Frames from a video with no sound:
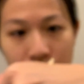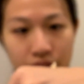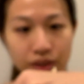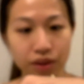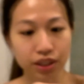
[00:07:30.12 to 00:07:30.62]

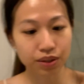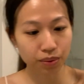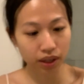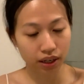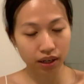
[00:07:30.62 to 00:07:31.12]
So this
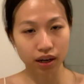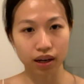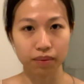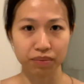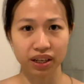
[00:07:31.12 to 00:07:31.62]
one,
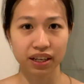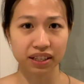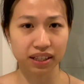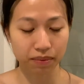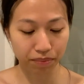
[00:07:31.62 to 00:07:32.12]
um, because
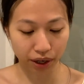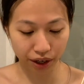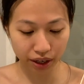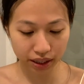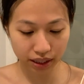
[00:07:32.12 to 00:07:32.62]
it's a
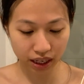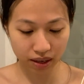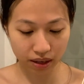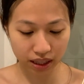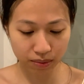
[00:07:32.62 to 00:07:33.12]
butter, it's gonna
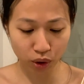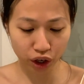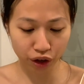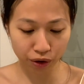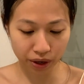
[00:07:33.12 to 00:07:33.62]
it's more
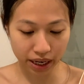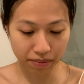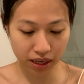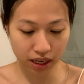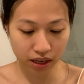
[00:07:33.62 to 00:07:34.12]

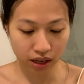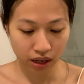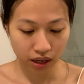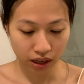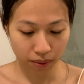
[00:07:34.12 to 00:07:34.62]
creamy
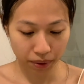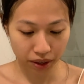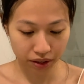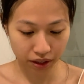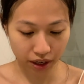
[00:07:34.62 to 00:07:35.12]

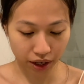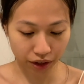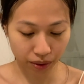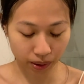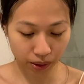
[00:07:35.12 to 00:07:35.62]
compared to the
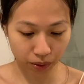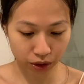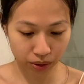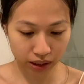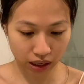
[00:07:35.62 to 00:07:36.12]
other one, which
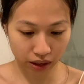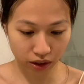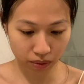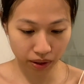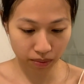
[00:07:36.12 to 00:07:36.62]
was a
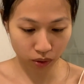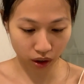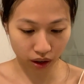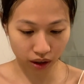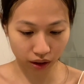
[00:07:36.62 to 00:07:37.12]
little bit
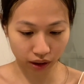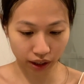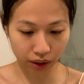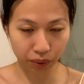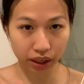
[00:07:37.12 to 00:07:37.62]
more
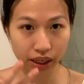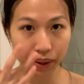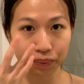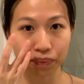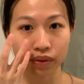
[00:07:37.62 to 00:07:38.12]

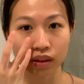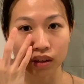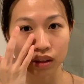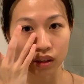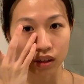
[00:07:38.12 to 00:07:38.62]
liquidy.
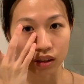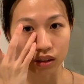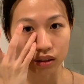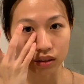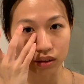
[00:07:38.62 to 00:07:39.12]

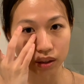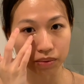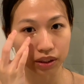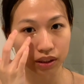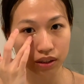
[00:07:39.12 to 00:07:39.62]
So I'm
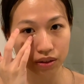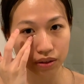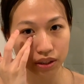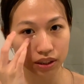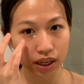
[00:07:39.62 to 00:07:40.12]
just gonna do
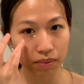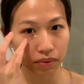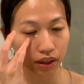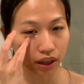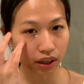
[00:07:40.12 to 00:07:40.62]
the same
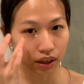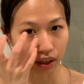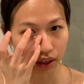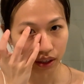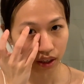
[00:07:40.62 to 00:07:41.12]
thing
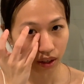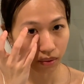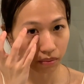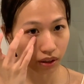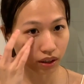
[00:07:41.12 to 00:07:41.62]
and
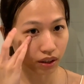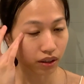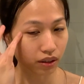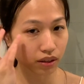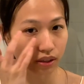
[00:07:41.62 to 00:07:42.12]
I'm
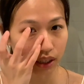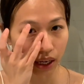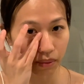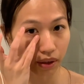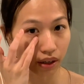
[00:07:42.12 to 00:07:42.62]
gonna
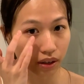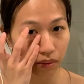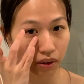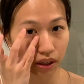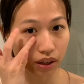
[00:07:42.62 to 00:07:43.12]
dab it under
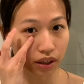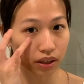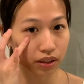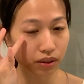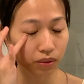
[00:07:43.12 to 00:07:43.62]
my
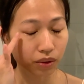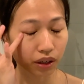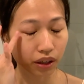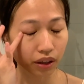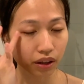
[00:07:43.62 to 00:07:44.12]
eyes
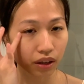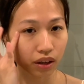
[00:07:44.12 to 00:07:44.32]
with